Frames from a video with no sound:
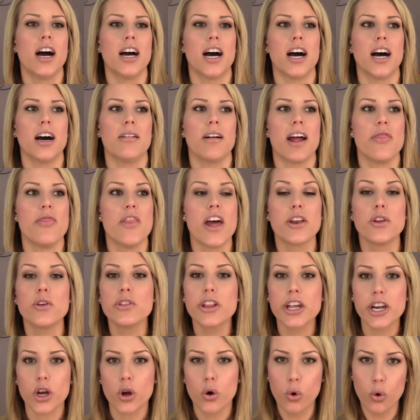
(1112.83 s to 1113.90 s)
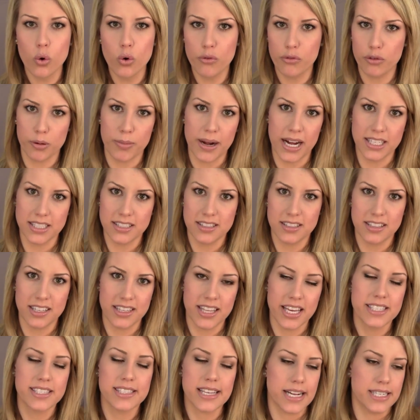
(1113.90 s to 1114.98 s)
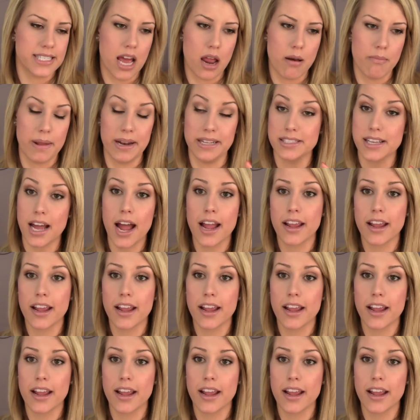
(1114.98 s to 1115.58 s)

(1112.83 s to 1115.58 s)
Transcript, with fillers: Uh, and then you let it cool for about, they say ten minutes.